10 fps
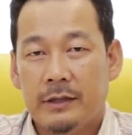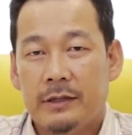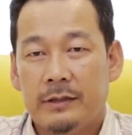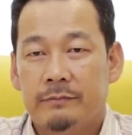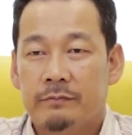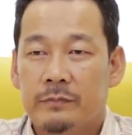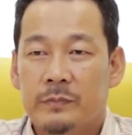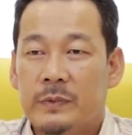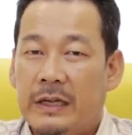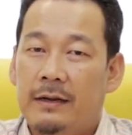
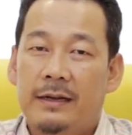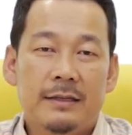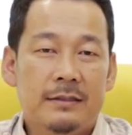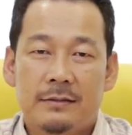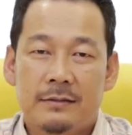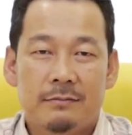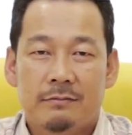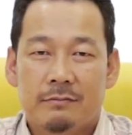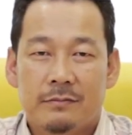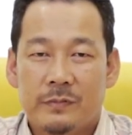and can last
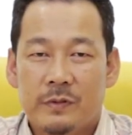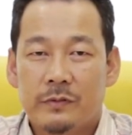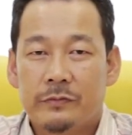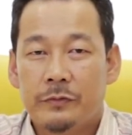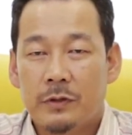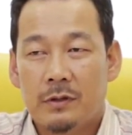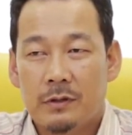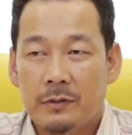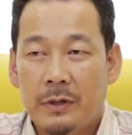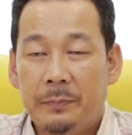
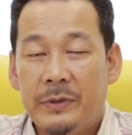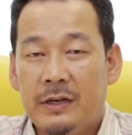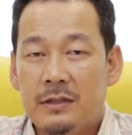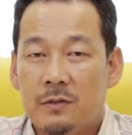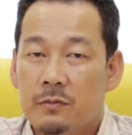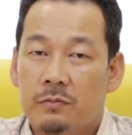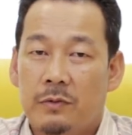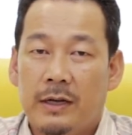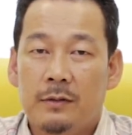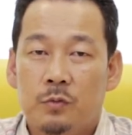for a period of
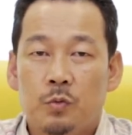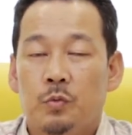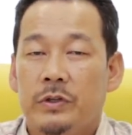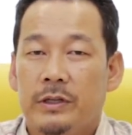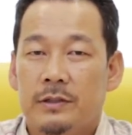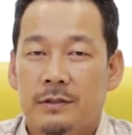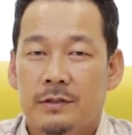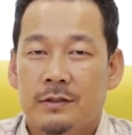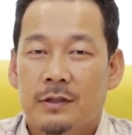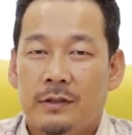1 to 2 years.